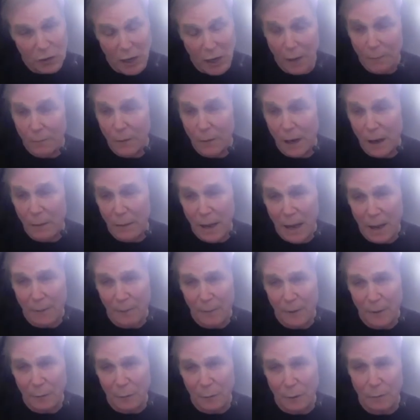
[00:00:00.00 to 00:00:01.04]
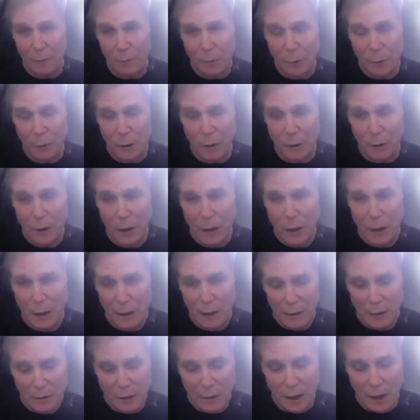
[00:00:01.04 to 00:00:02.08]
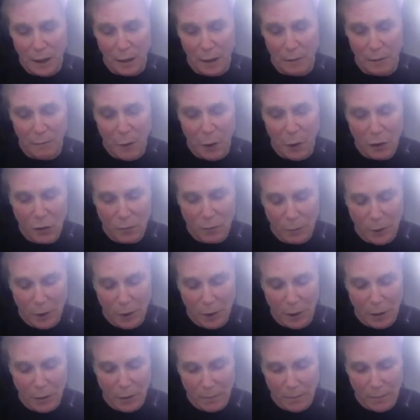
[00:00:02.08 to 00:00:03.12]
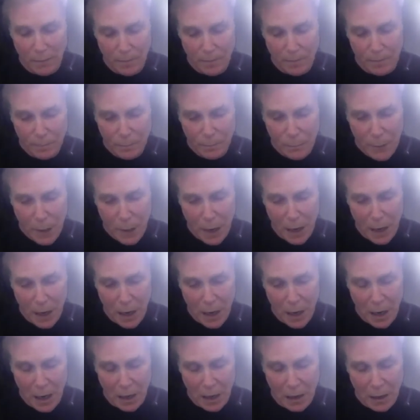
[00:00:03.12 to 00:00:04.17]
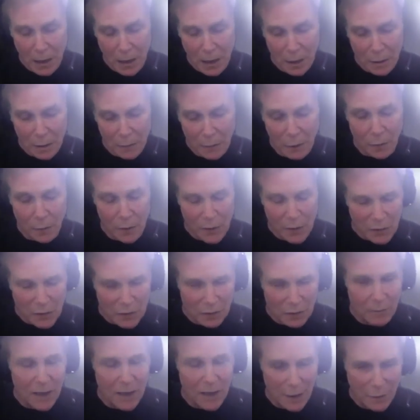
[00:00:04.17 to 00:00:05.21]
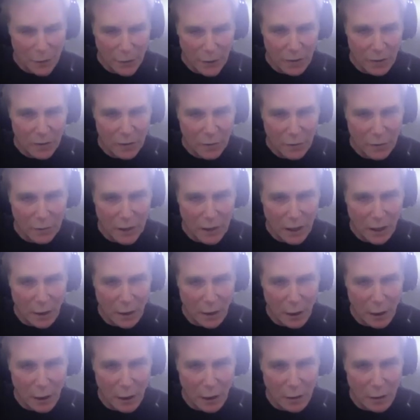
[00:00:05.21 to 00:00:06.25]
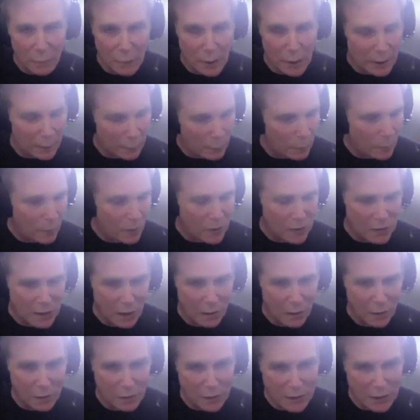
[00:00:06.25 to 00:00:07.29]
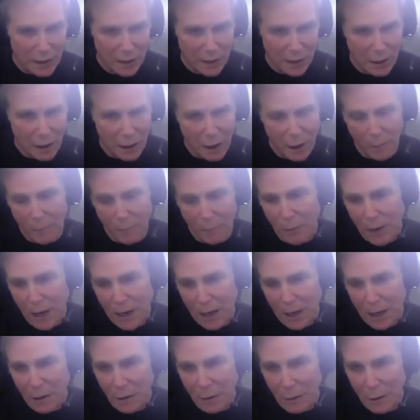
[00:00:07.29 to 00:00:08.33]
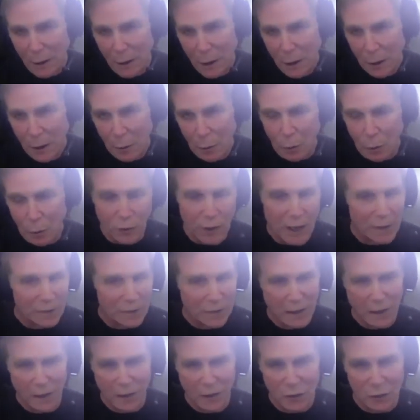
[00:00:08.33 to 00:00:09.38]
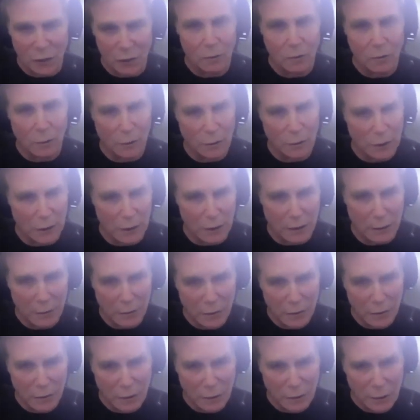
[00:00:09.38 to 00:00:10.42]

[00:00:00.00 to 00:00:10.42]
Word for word: i'm, I'm happy to report that on the most part uh, there is some ethics that are like when we sell our data our buyer will not take certain things